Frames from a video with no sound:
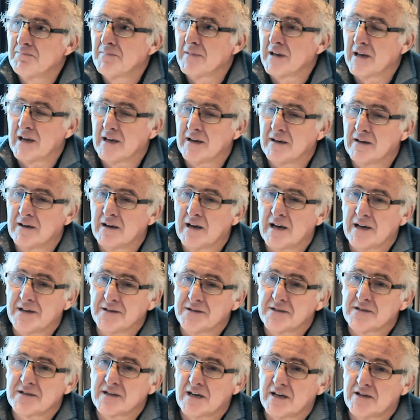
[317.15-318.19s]
And as
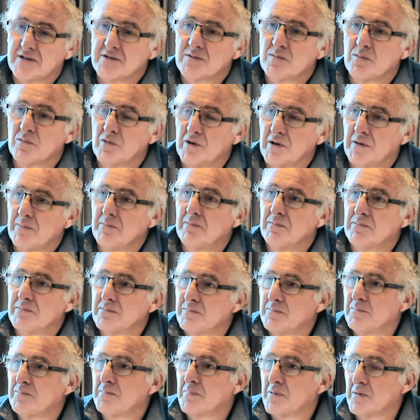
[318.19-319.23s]
such, we're
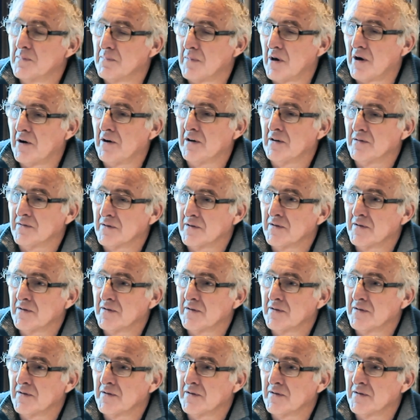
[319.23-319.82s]
promoting